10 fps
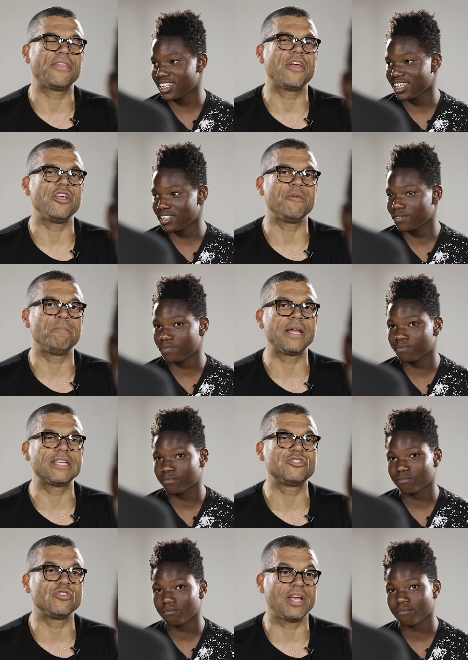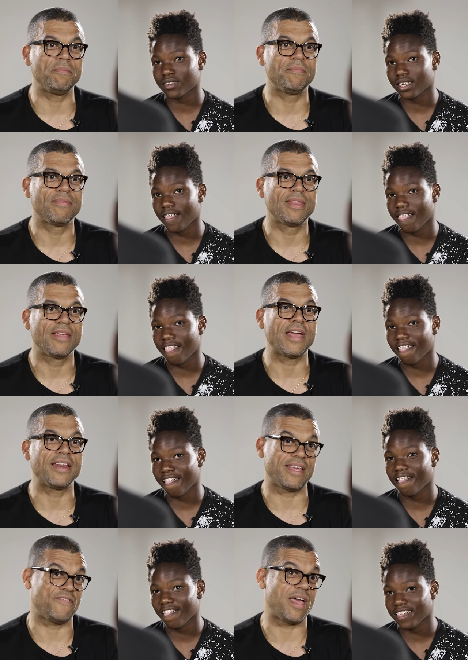Speaker 1: I thought your biggest dream,
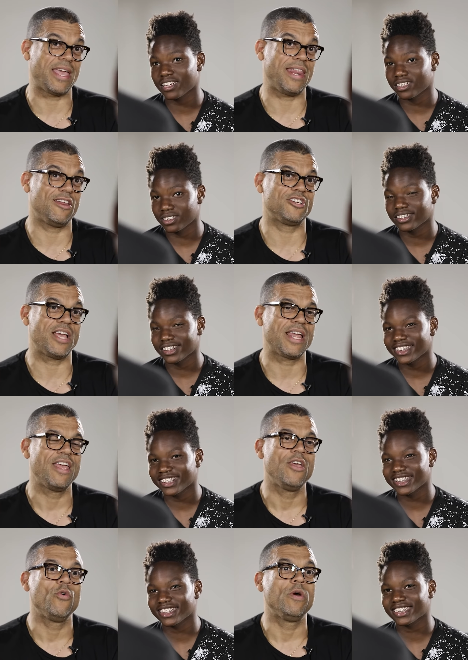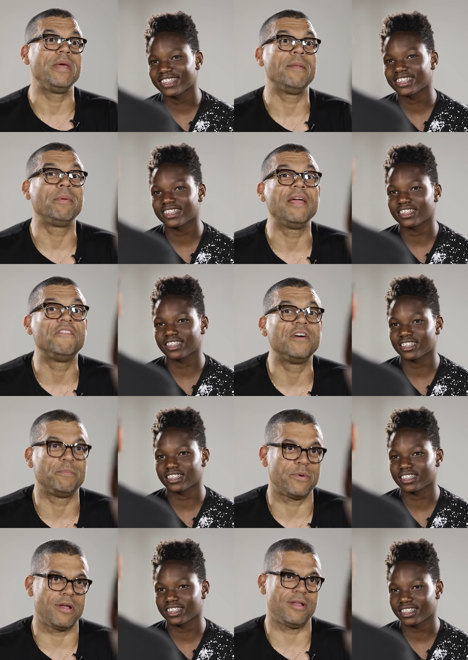that if I can interject, would be to play
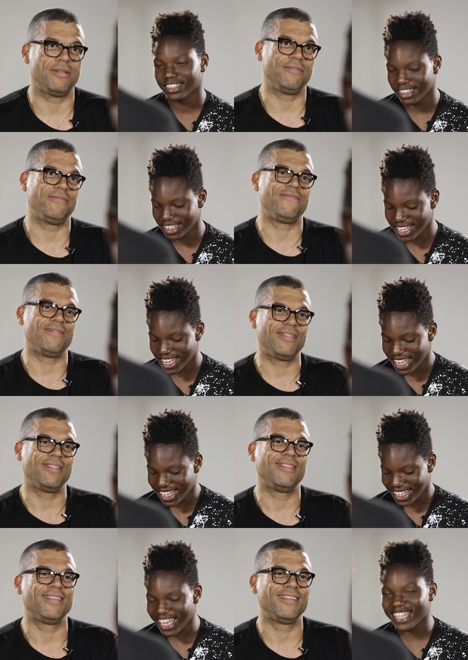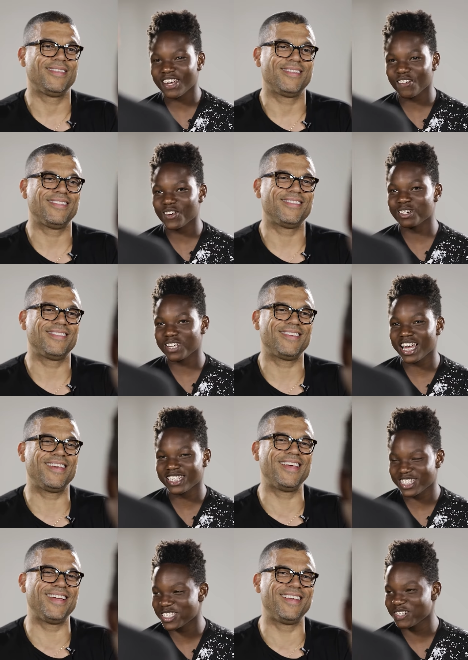football.
Speaker 2: Yeah, that would.
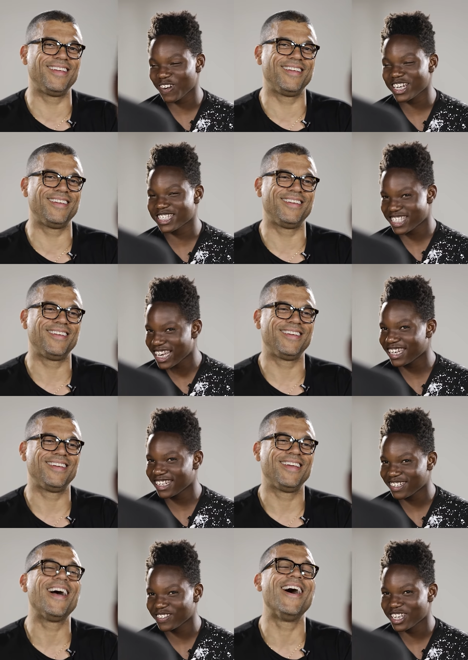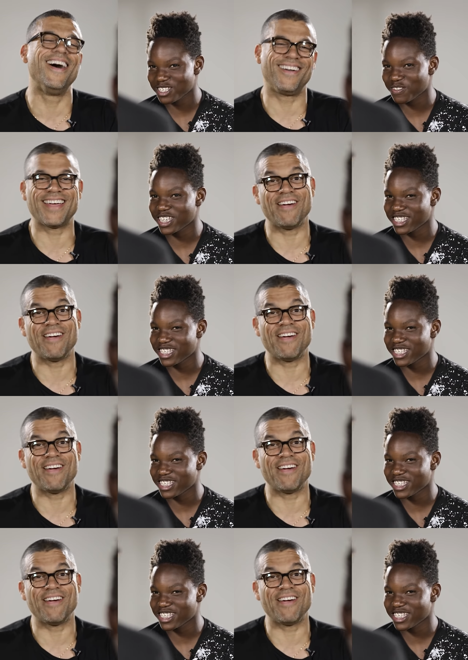I just didn't want to say it because uh,